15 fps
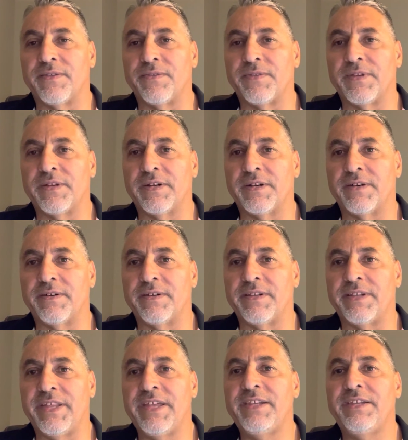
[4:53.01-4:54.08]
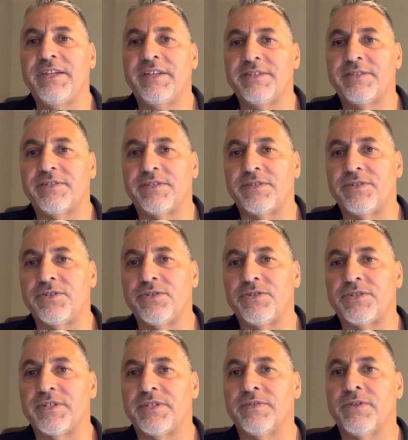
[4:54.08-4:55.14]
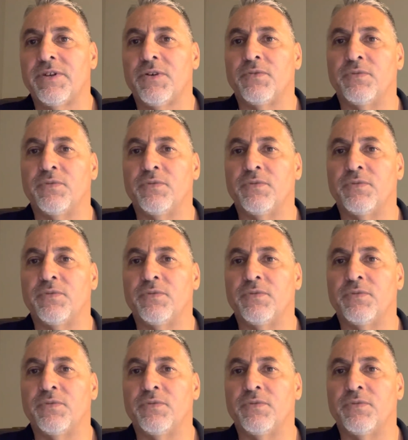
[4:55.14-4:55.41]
the lending institution